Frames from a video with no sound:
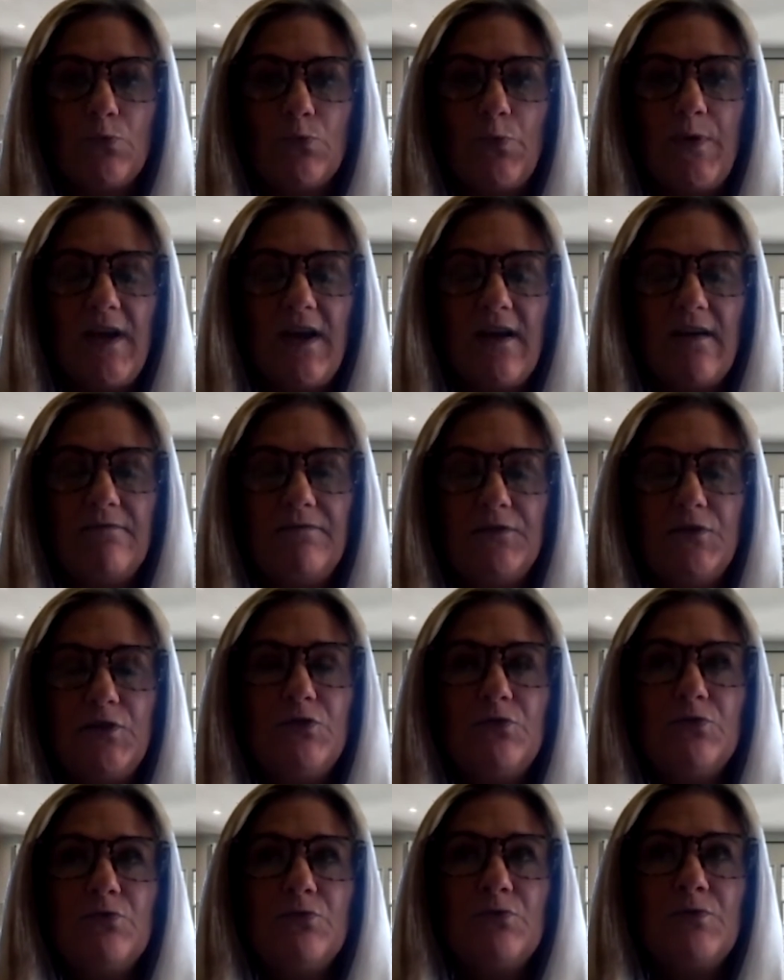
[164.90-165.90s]
we have
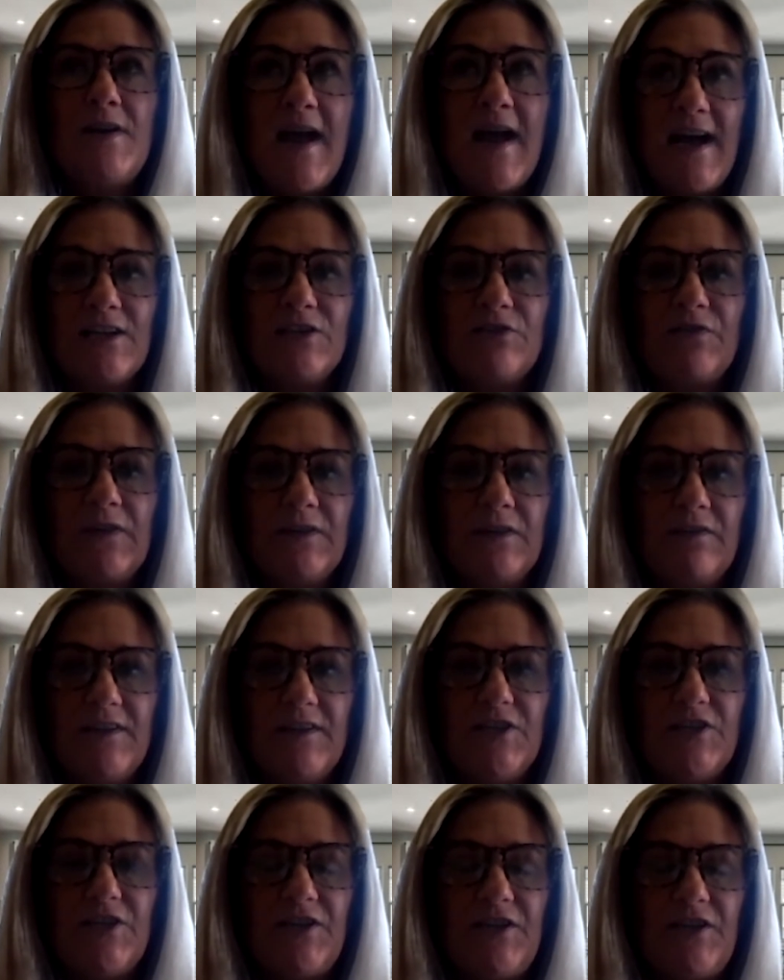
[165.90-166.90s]
2 Nashville
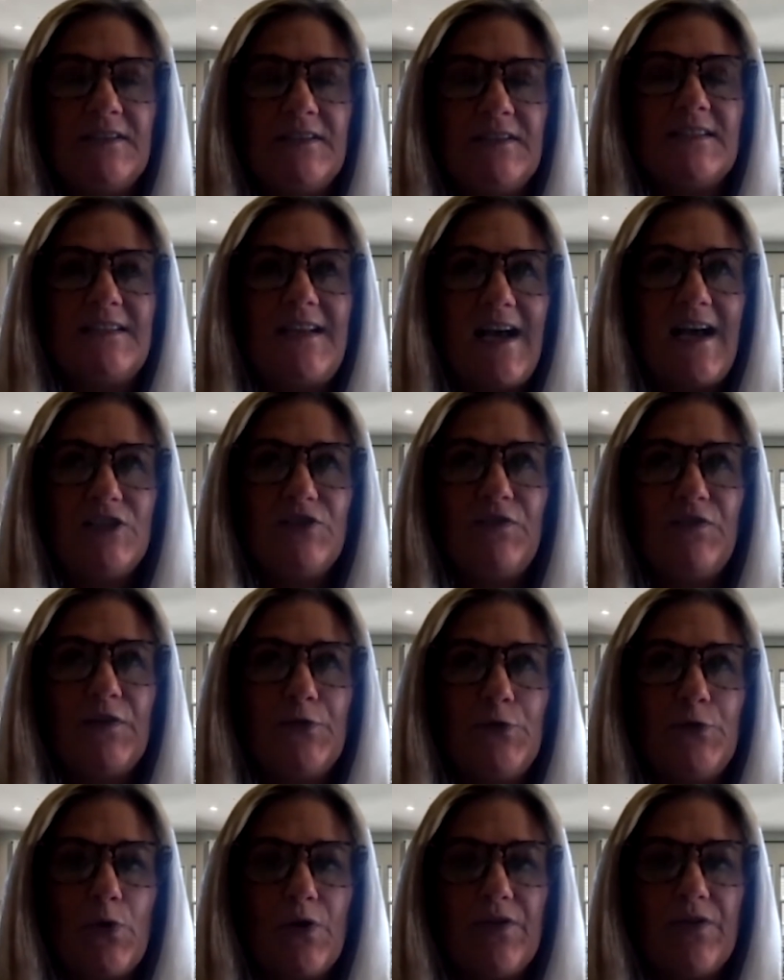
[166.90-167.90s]
divisions,
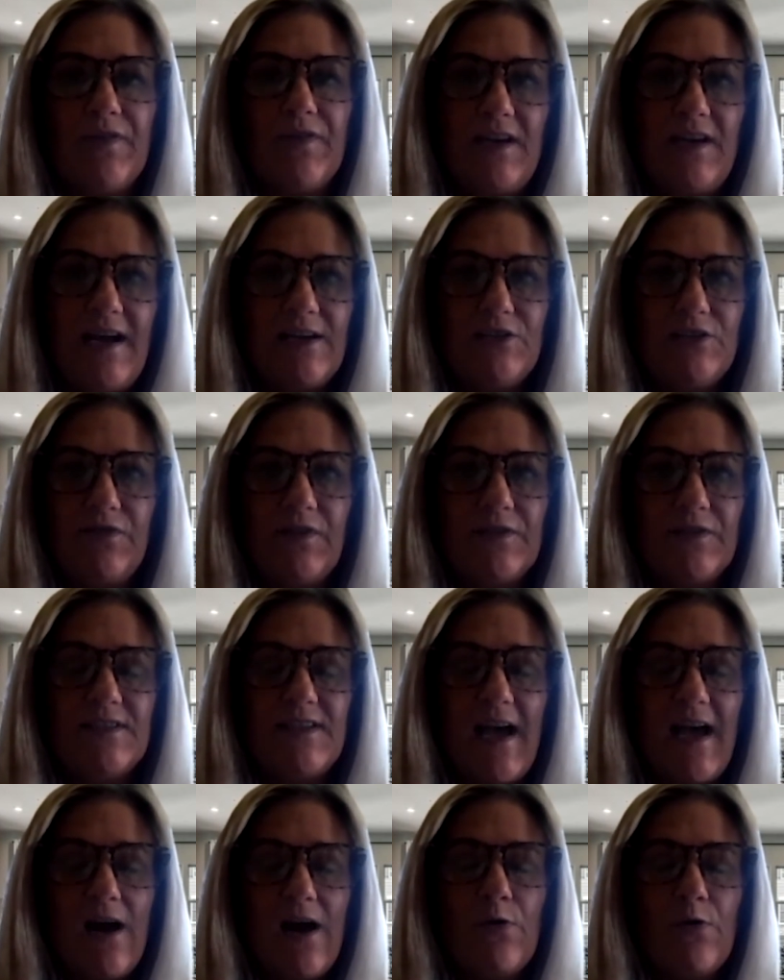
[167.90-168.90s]
Nashville North and Nashville
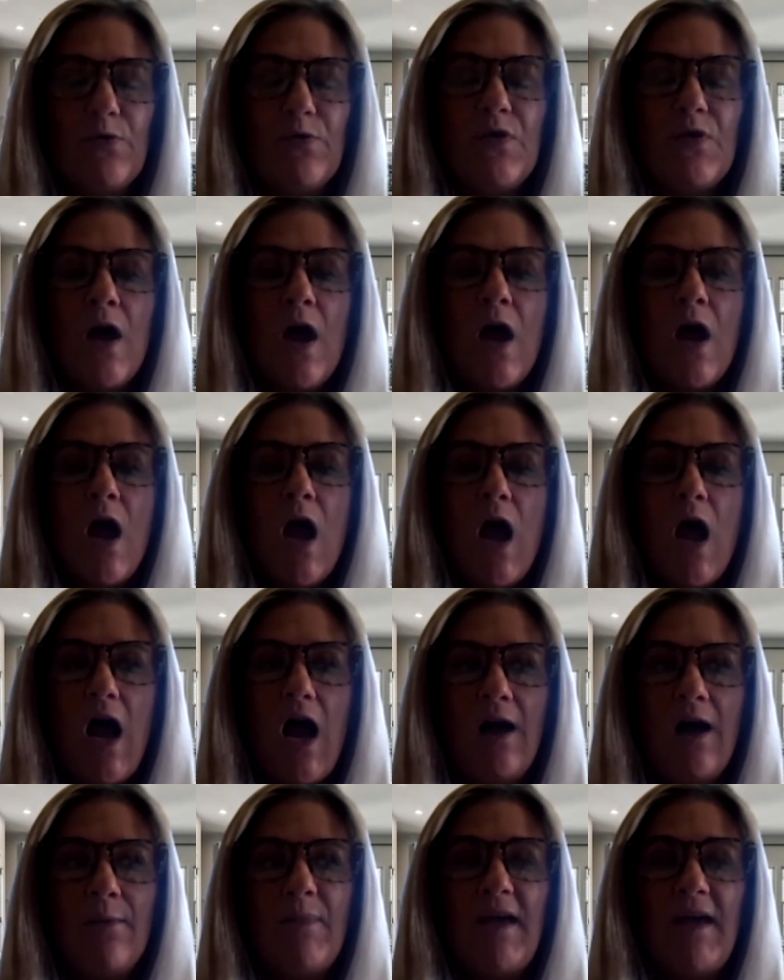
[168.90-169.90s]
South.
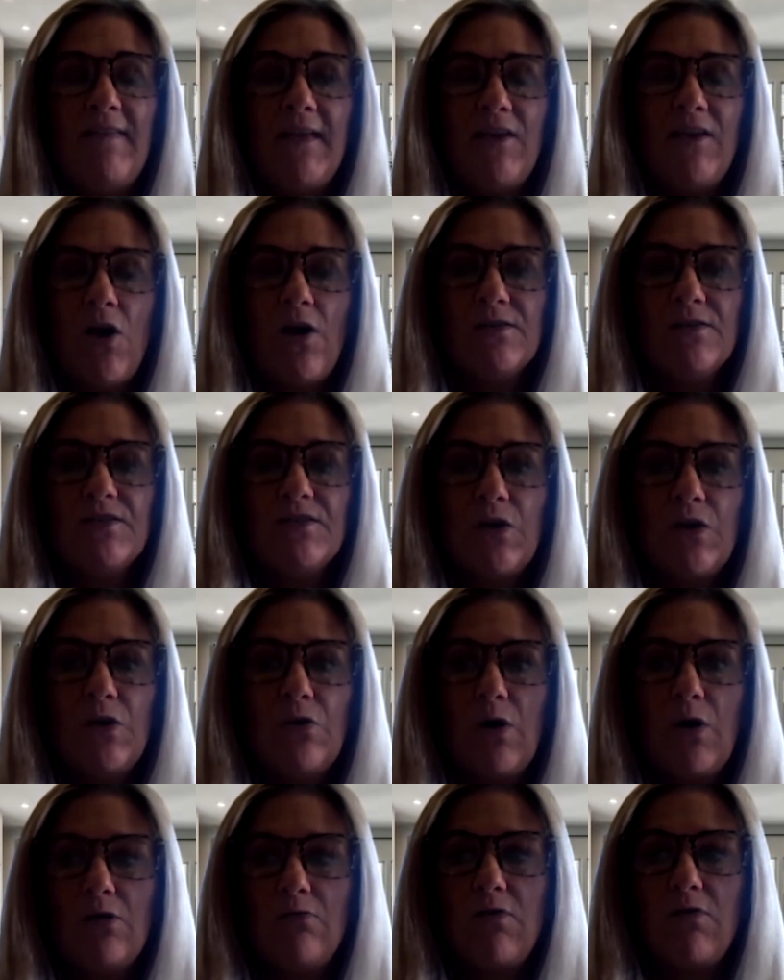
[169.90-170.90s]
And then also
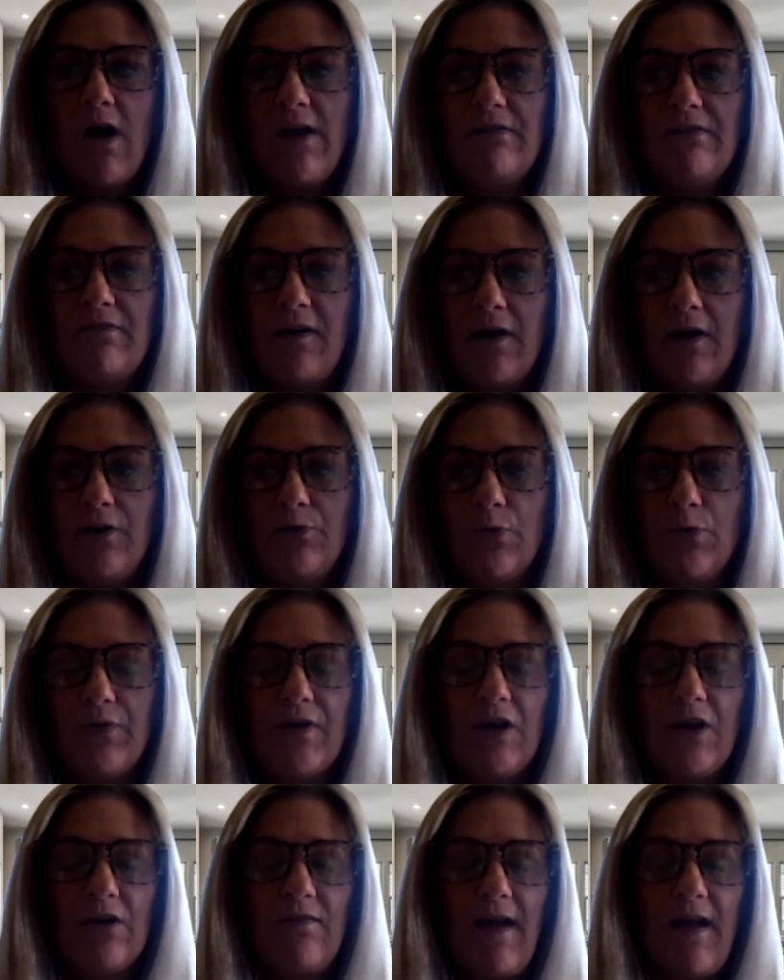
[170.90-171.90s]
a lot of our
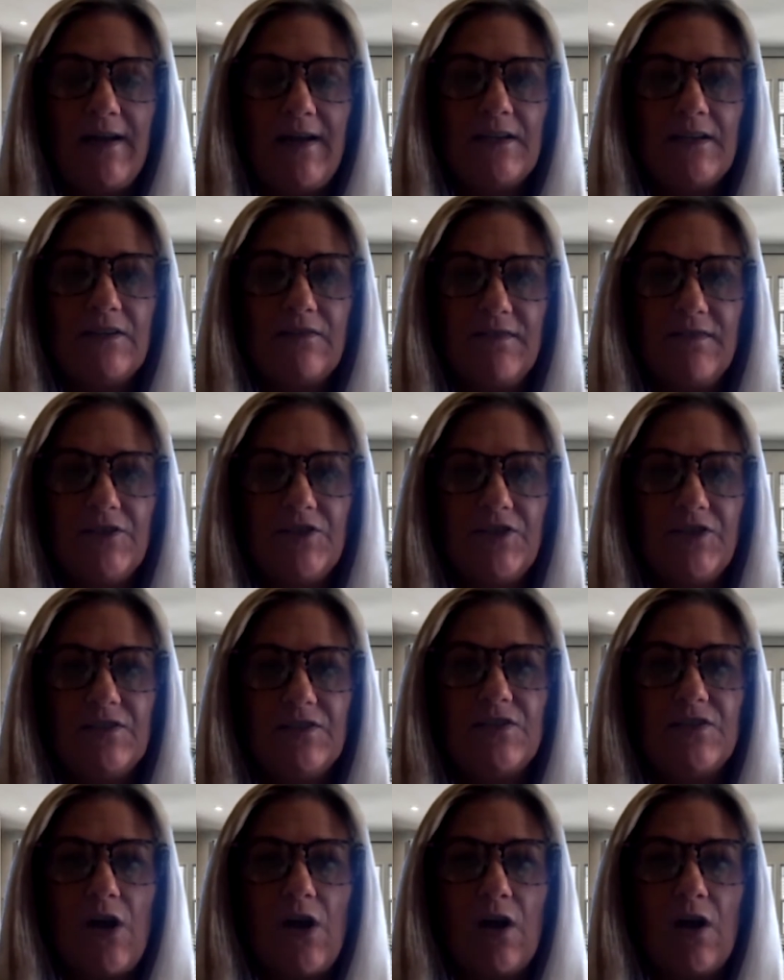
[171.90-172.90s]
North Carolina
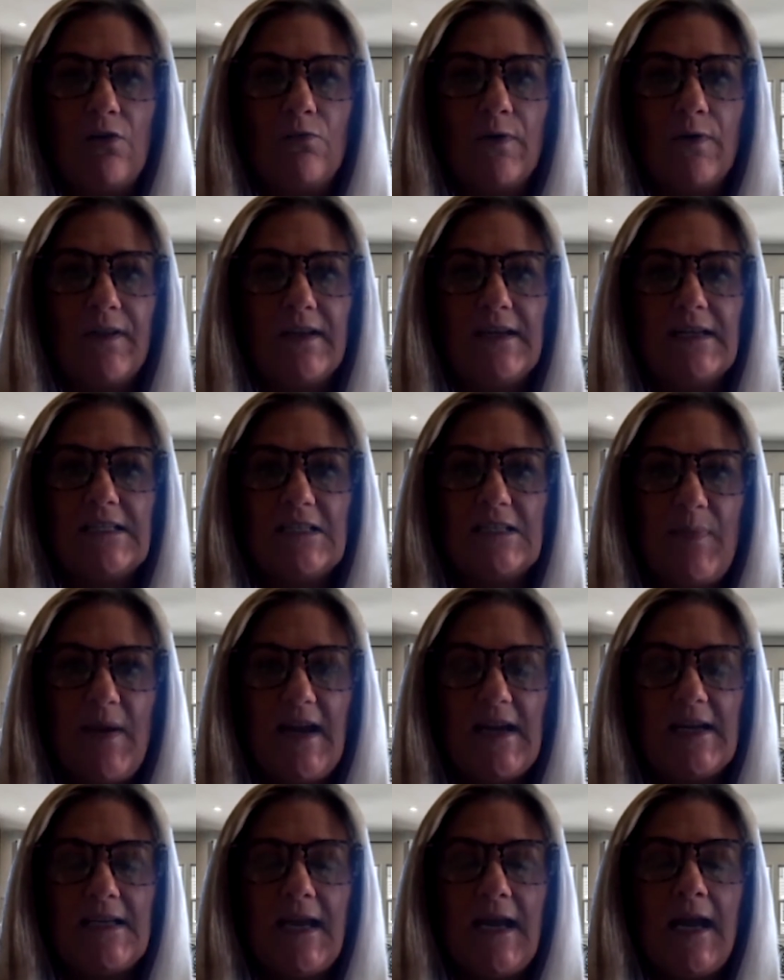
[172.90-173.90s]
divisions are really
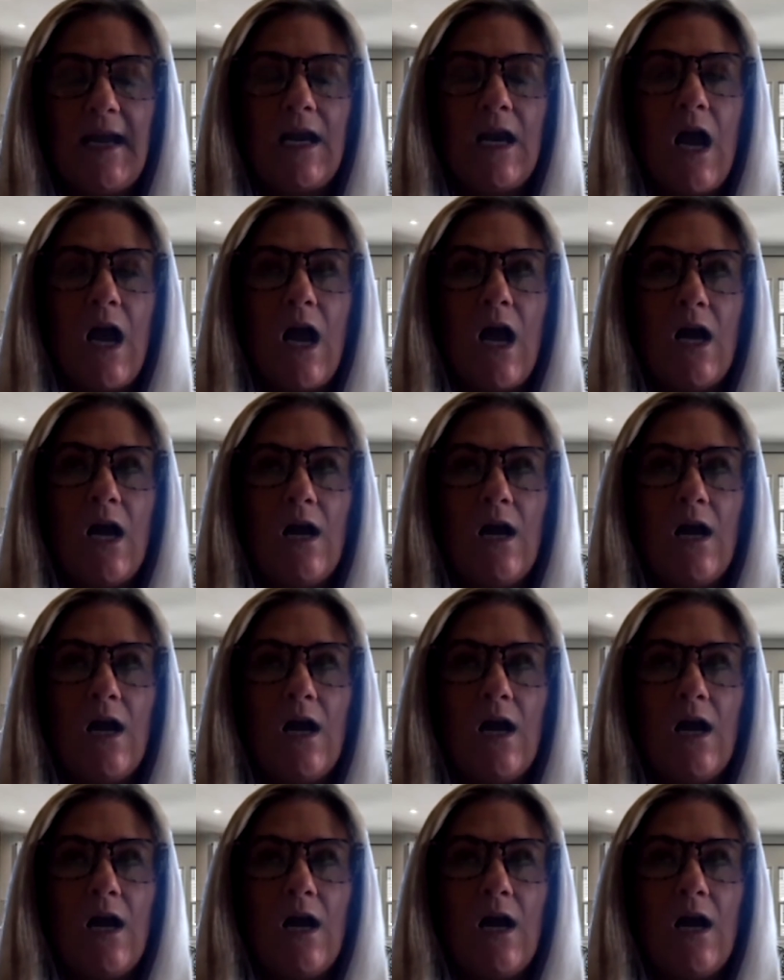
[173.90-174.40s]
expanding,